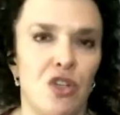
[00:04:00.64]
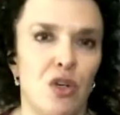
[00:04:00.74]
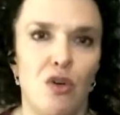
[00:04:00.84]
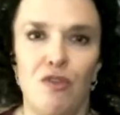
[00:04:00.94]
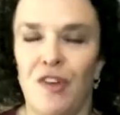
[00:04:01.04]

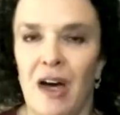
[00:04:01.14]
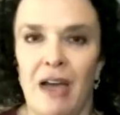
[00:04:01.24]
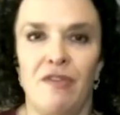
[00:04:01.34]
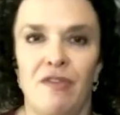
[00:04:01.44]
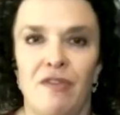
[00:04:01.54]
5,
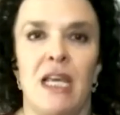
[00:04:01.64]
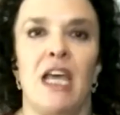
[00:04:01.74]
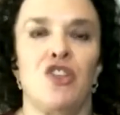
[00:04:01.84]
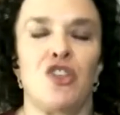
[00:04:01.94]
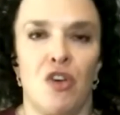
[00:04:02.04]
10
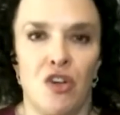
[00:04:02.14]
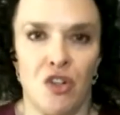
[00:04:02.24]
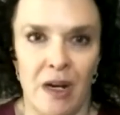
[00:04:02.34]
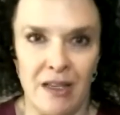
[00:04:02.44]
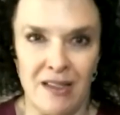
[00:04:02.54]

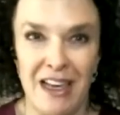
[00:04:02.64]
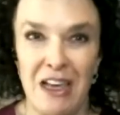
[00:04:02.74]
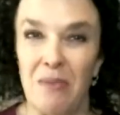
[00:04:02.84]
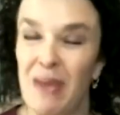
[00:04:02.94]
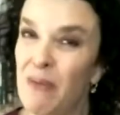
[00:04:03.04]
surgeries,
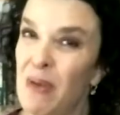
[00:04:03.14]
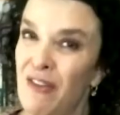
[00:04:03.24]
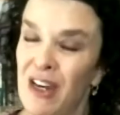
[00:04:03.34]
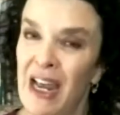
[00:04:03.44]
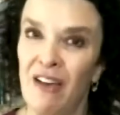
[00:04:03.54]
maybe even
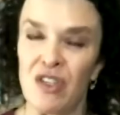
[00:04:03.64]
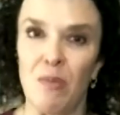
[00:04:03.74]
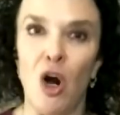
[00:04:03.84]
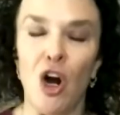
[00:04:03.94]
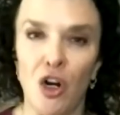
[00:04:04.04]
have some
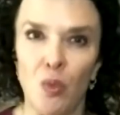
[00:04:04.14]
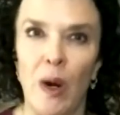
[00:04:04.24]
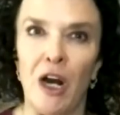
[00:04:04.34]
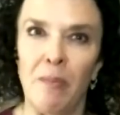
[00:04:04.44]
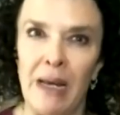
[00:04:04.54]

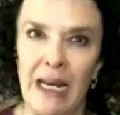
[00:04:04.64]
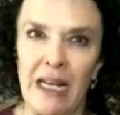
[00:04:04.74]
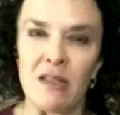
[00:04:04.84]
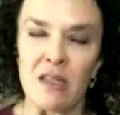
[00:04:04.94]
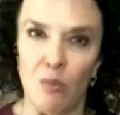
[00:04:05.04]
hardware,
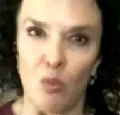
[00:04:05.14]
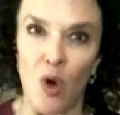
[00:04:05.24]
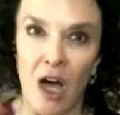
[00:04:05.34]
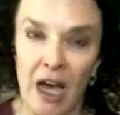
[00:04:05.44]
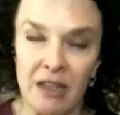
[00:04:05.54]
meaning some
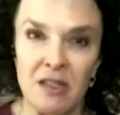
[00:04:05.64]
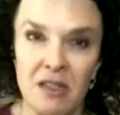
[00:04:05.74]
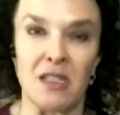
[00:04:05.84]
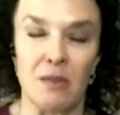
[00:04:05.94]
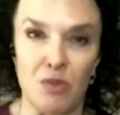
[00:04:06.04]
rods
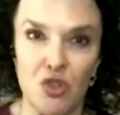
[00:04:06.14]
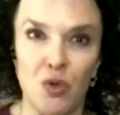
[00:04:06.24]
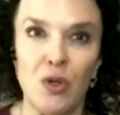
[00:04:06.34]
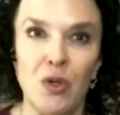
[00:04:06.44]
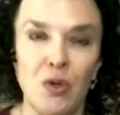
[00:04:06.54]
and some
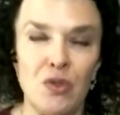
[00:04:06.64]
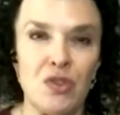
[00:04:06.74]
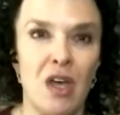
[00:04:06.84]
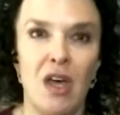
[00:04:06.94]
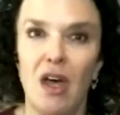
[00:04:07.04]

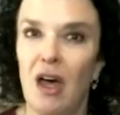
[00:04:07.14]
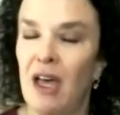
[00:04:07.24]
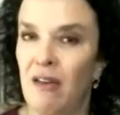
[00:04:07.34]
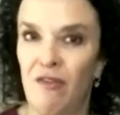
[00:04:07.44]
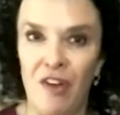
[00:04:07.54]
screws
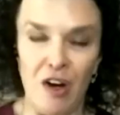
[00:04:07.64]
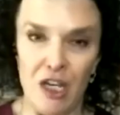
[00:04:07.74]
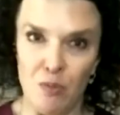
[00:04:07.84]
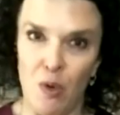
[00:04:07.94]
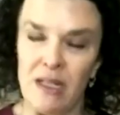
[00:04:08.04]
at various
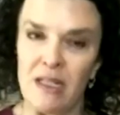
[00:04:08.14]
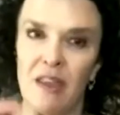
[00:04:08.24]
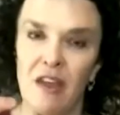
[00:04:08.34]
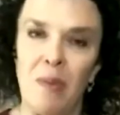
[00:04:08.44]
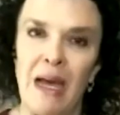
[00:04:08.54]
points in
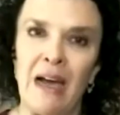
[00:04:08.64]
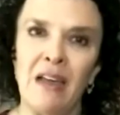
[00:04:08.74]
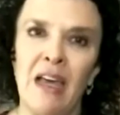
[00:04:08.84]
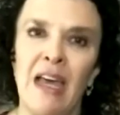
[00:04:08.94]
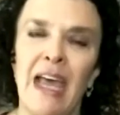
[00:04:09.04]
their back,
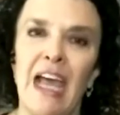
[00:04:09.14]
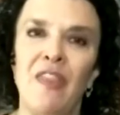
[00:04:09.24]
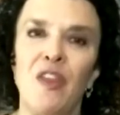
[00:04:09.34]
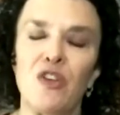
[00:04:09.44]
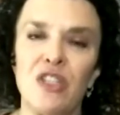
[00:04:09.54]
and
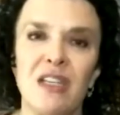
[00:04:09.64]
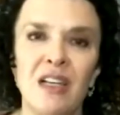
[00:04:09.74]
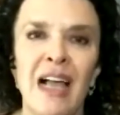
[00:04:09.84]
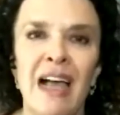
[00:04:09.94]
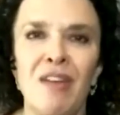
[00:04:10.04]
they're still
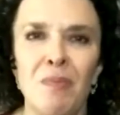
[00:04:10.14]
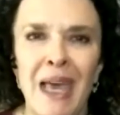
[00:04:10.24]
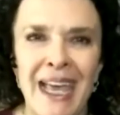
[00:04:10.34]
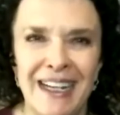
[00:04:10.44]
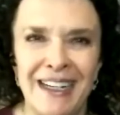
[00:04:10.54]
having pain.